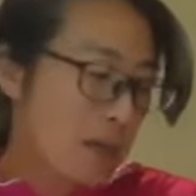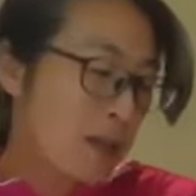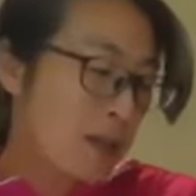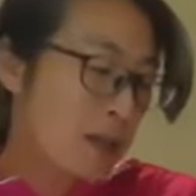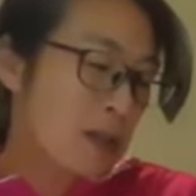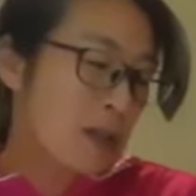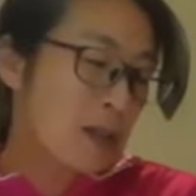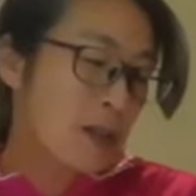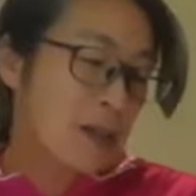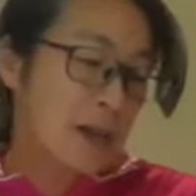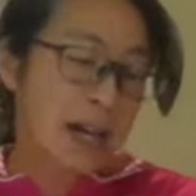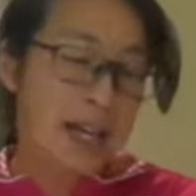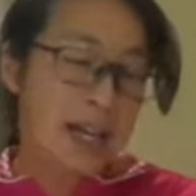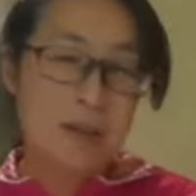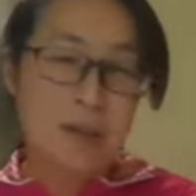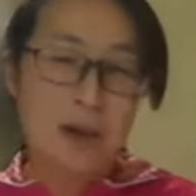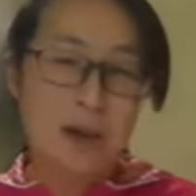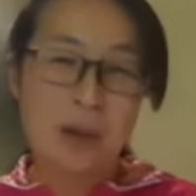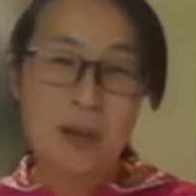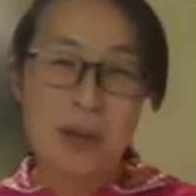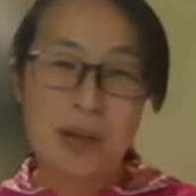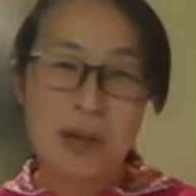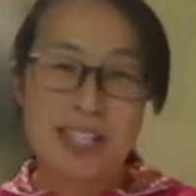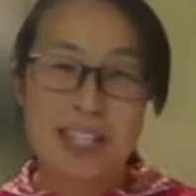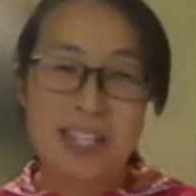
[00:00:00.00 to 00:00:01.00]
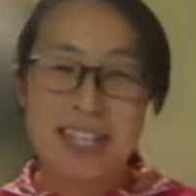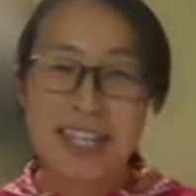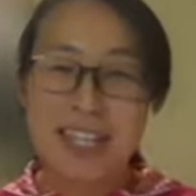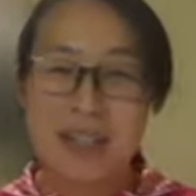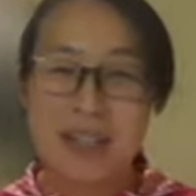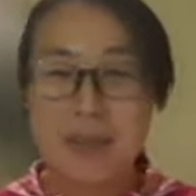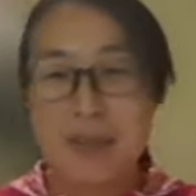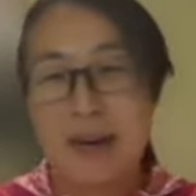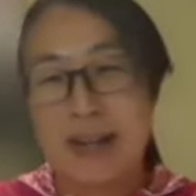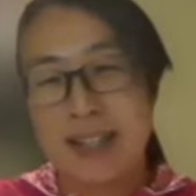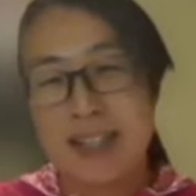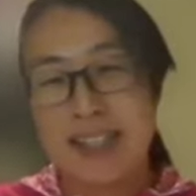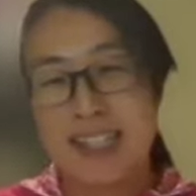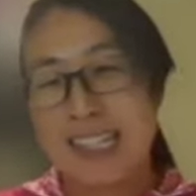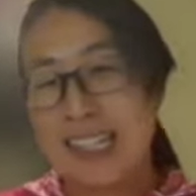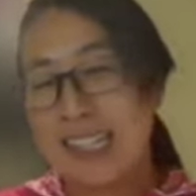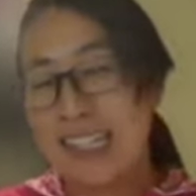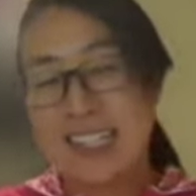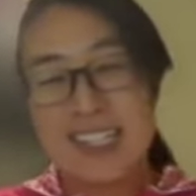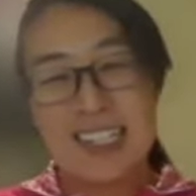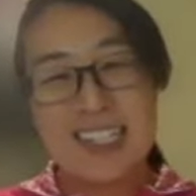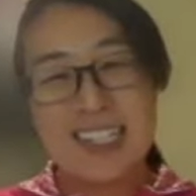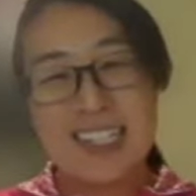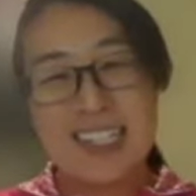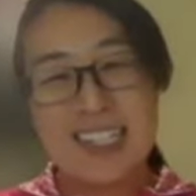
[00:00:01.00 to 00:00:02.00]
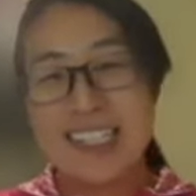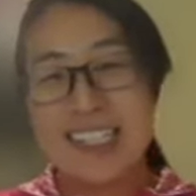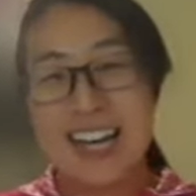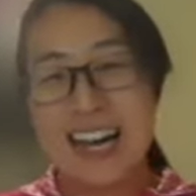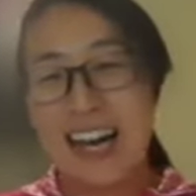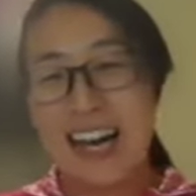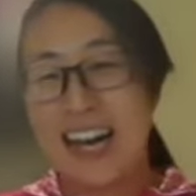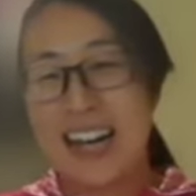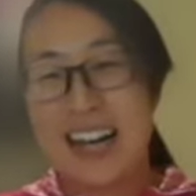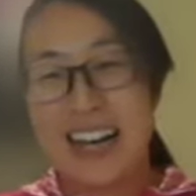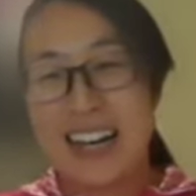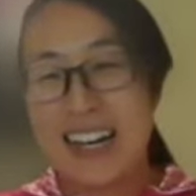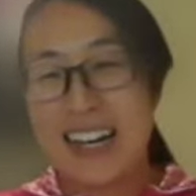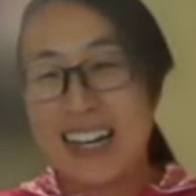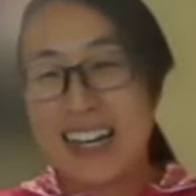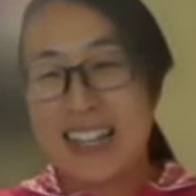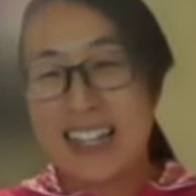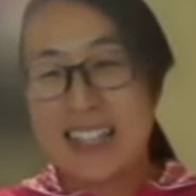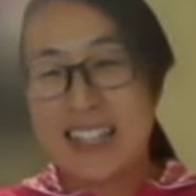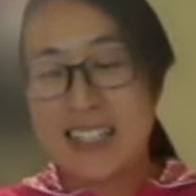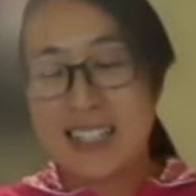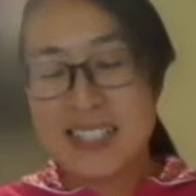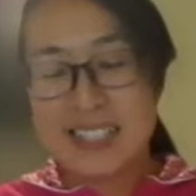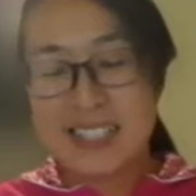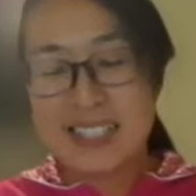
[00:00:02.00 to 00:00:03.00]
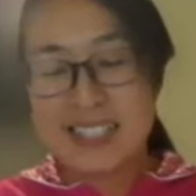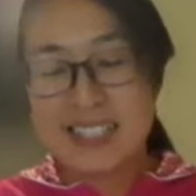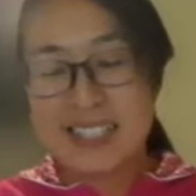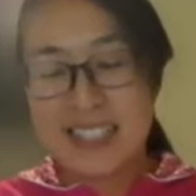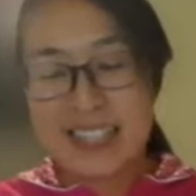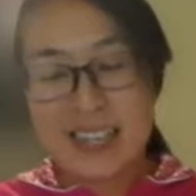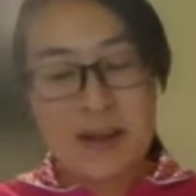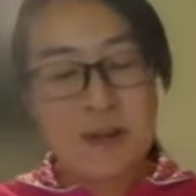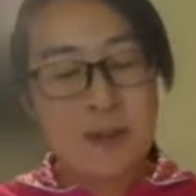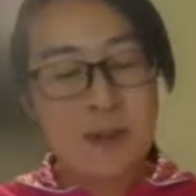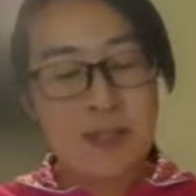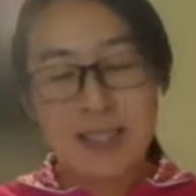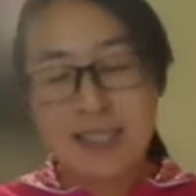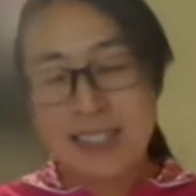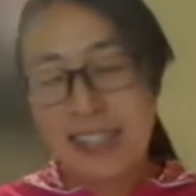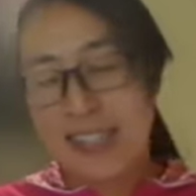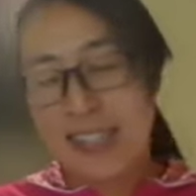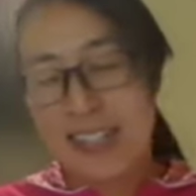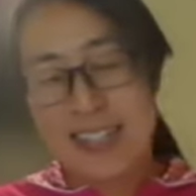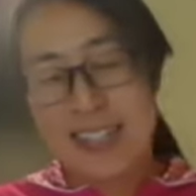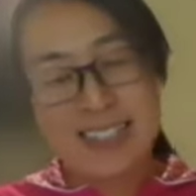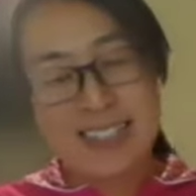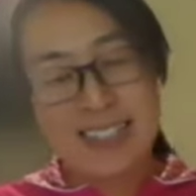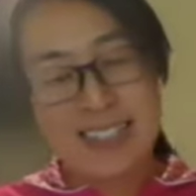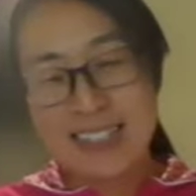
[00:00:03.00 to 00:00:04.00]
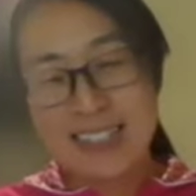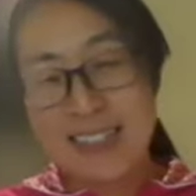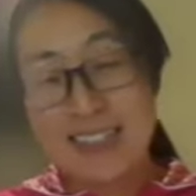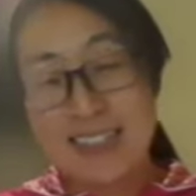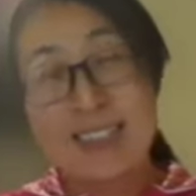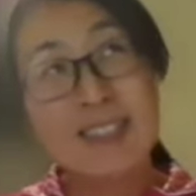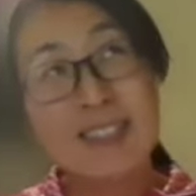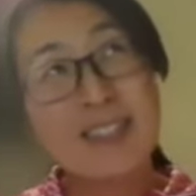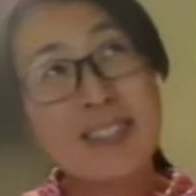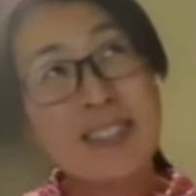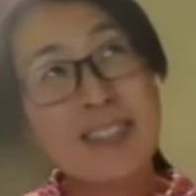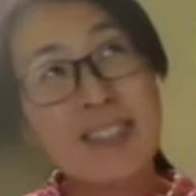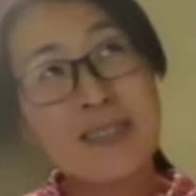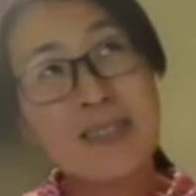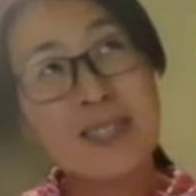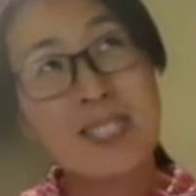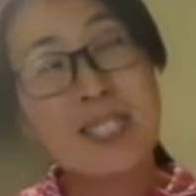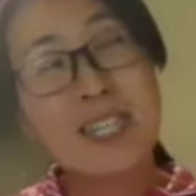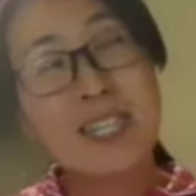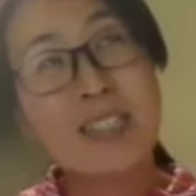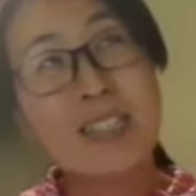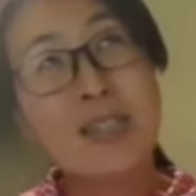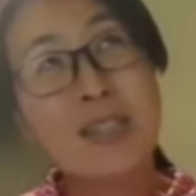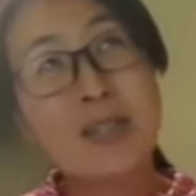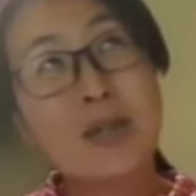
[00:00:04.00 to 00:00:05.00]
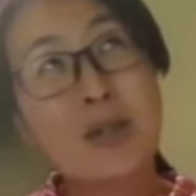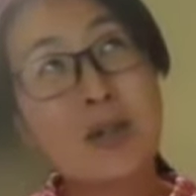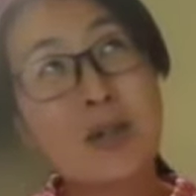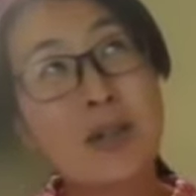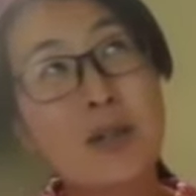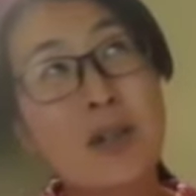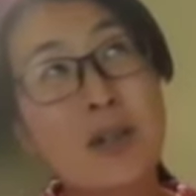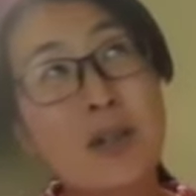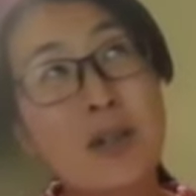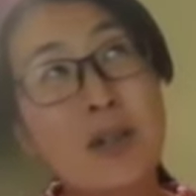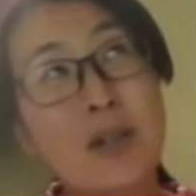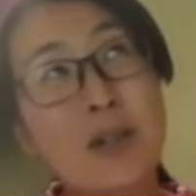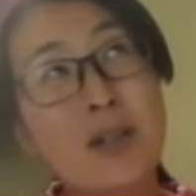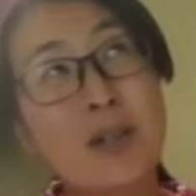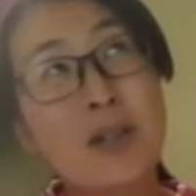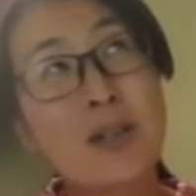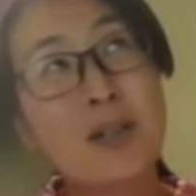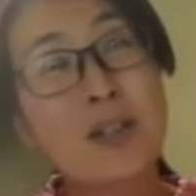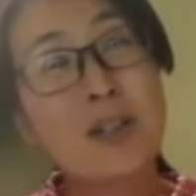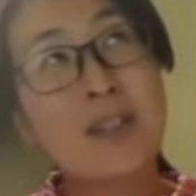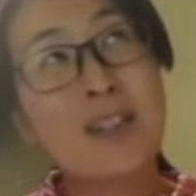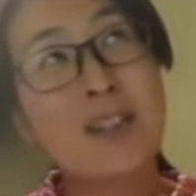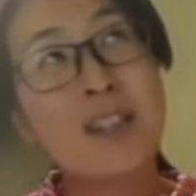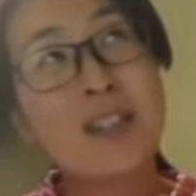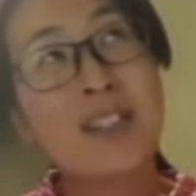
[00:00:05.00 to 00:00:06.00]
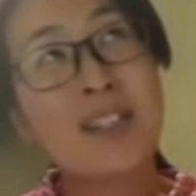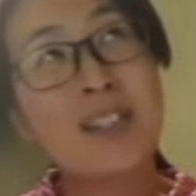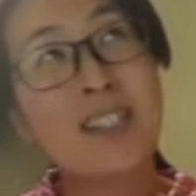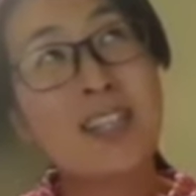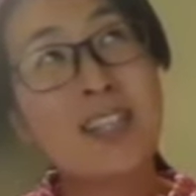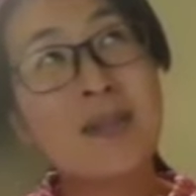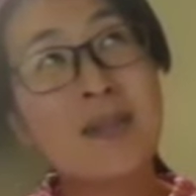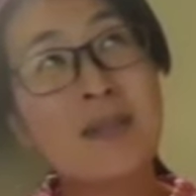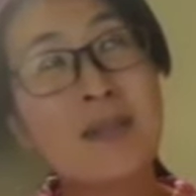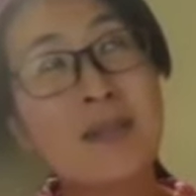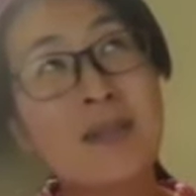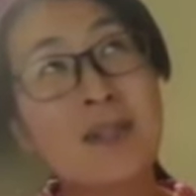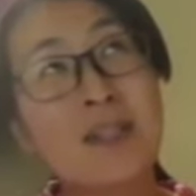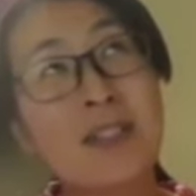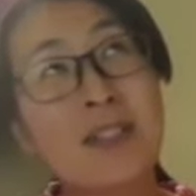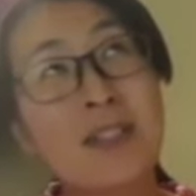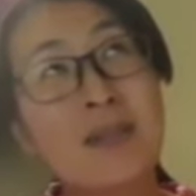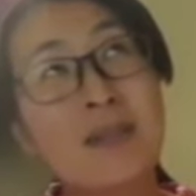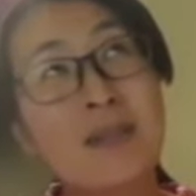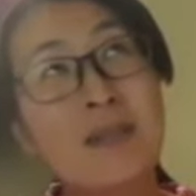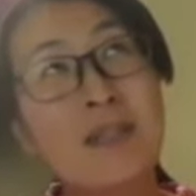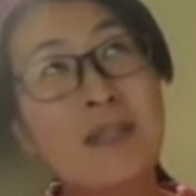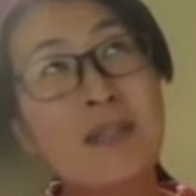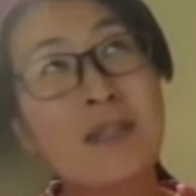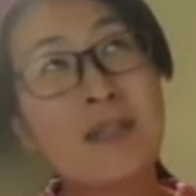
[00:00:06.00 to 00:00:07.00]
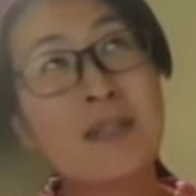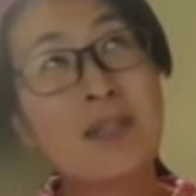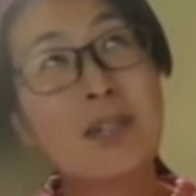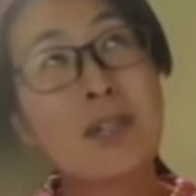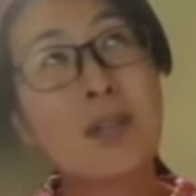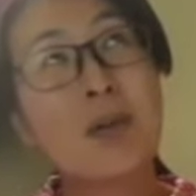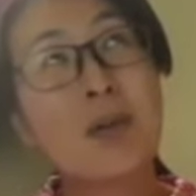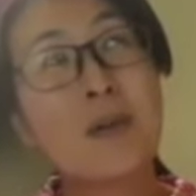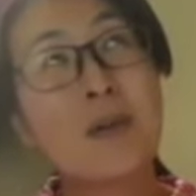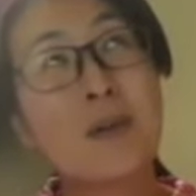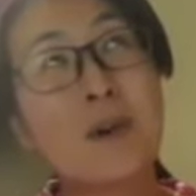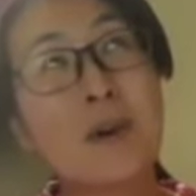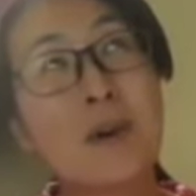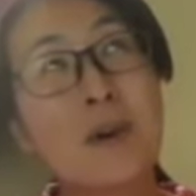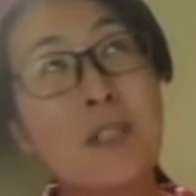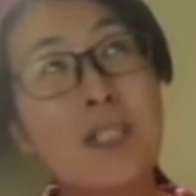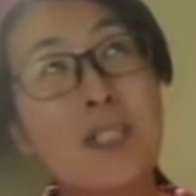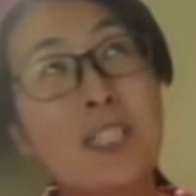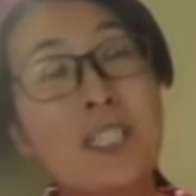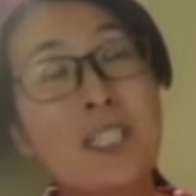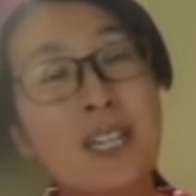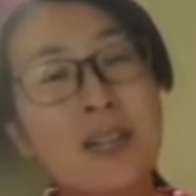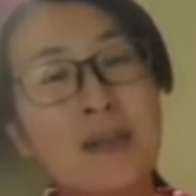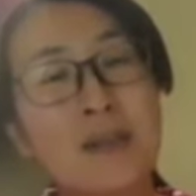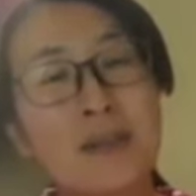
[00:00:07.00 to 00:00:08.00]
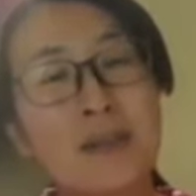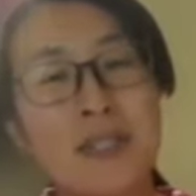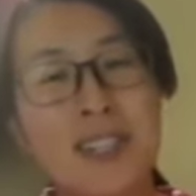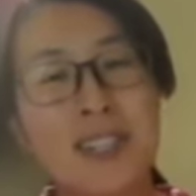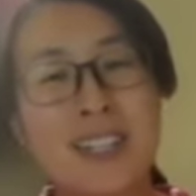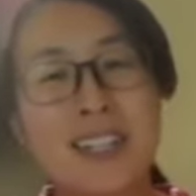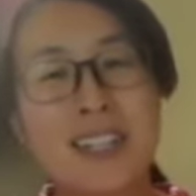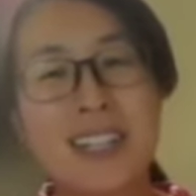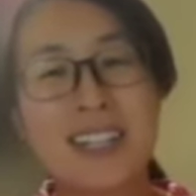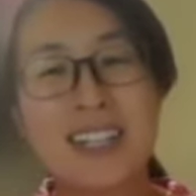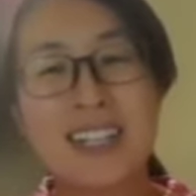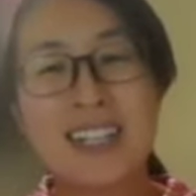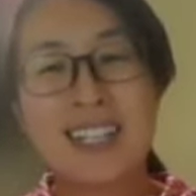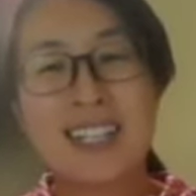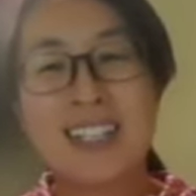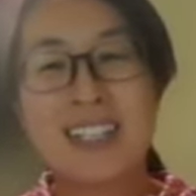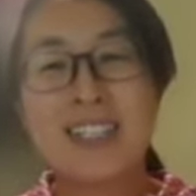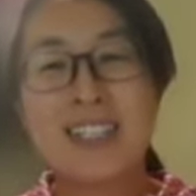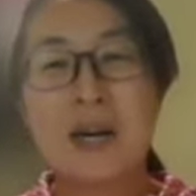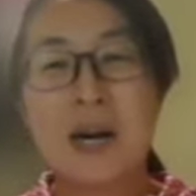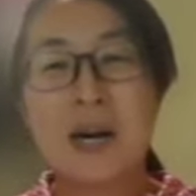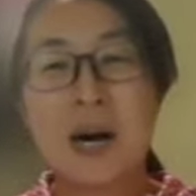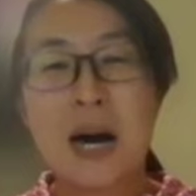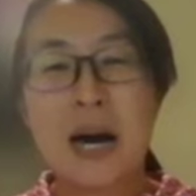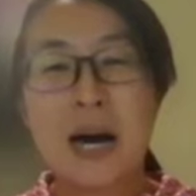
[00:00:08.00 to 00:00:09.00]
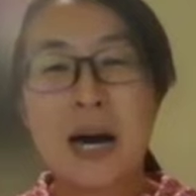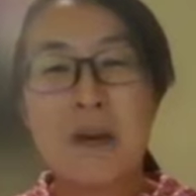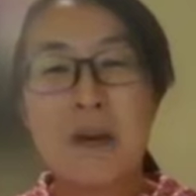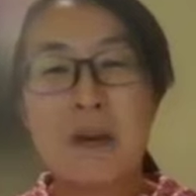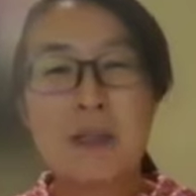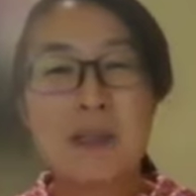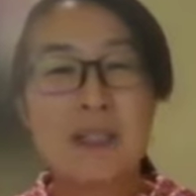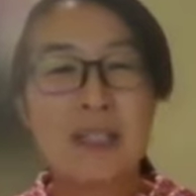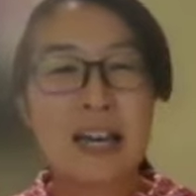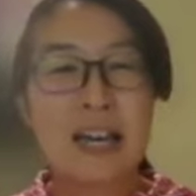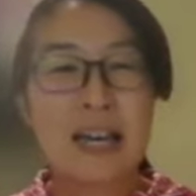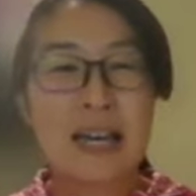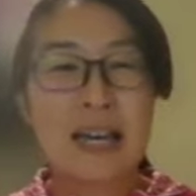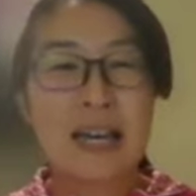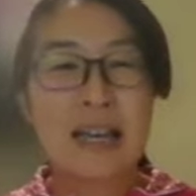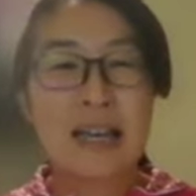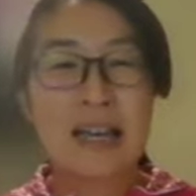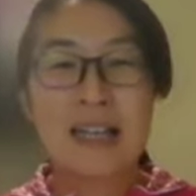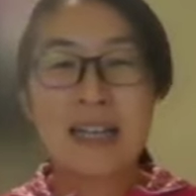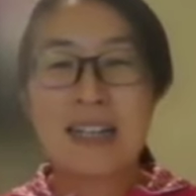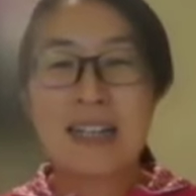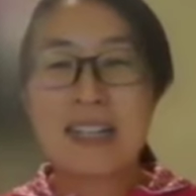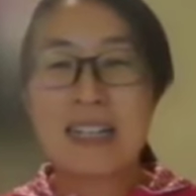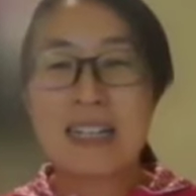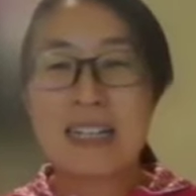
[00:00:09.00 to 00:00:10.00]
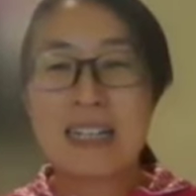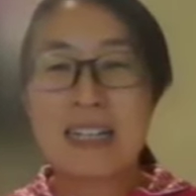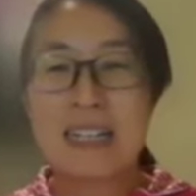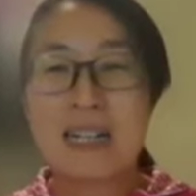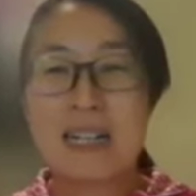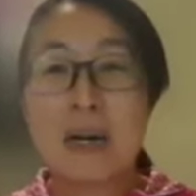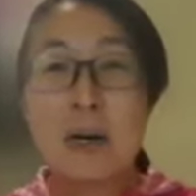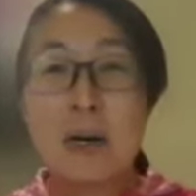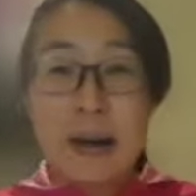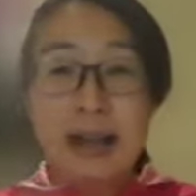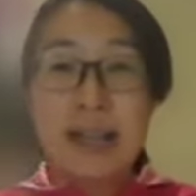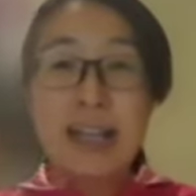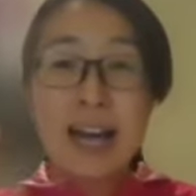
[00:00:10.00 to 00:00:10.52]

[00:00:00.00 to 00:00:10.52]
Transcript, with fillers: wasn't crying, probably I did. But yeah, yeah, it just yeah. it was like was that the third shift, third or fourth shift. So mm. I was like, oh